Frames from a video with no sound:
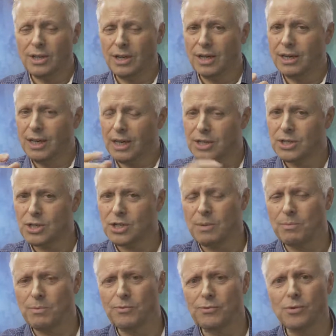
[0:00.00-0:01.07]
And like I just said
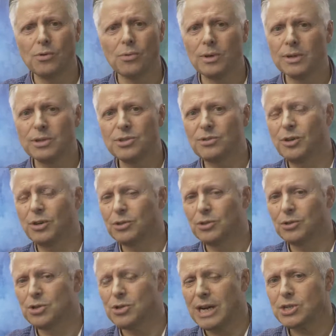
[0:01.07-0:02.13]
before, once you've got
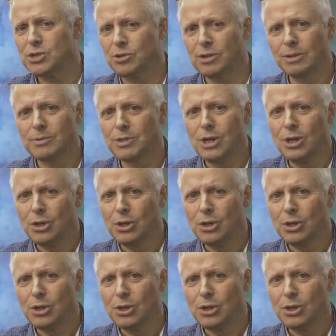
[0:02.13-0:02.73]
your transcript,